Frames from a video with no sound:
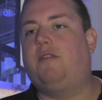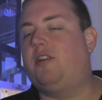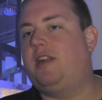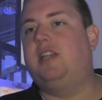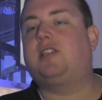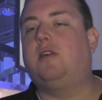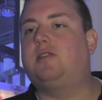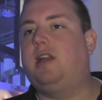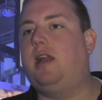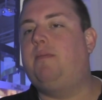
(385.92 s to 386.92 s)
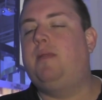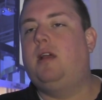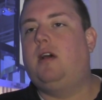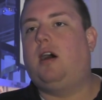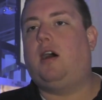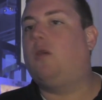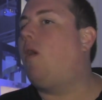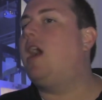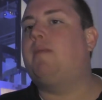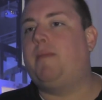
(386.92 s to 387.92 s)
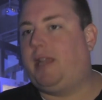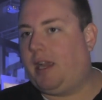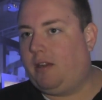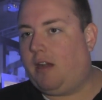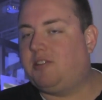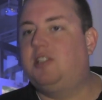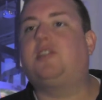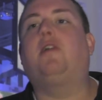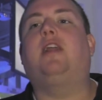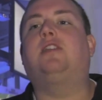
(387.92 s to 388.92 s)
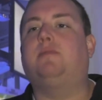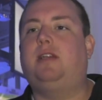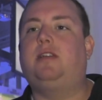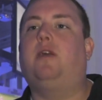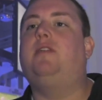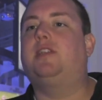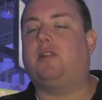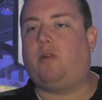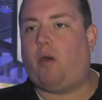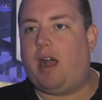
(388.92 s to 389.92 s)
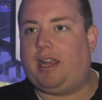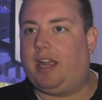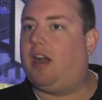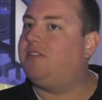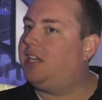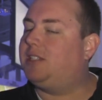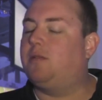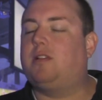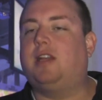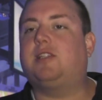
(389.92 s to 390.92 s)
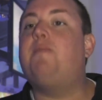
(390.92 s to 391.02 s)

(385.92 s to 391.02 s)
If you're an East Coast game, Hawaii might be kicking off. So you start getting some initial Hawaii kickoffs, that sort of thing.